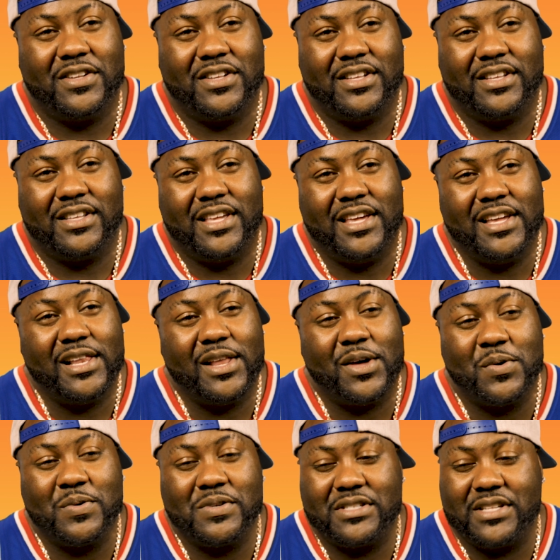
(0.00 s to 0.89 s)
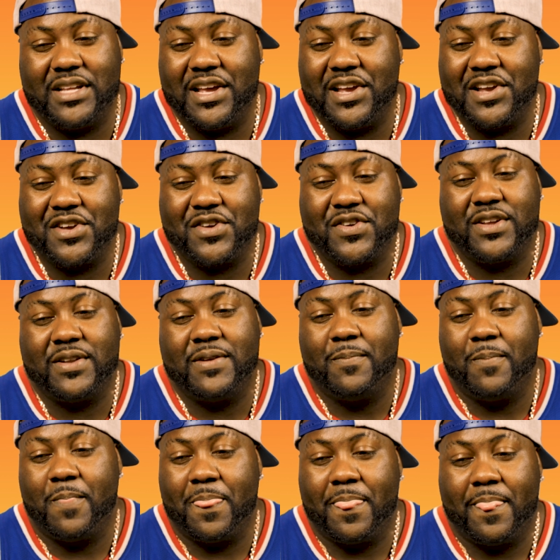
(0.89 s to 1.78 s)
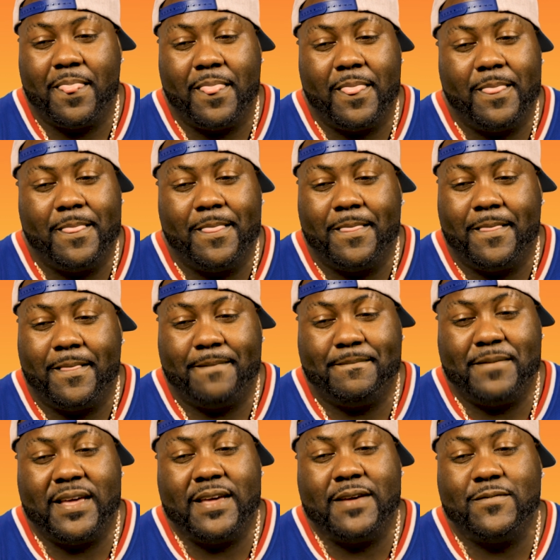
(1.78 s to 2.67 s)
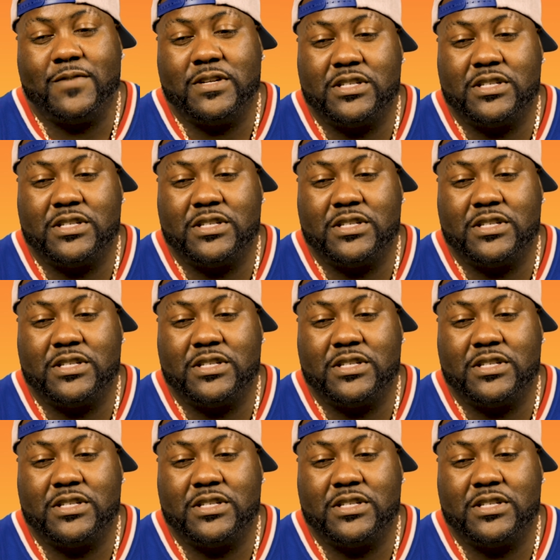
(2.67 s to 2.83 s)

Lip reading: And Kilo was there and man,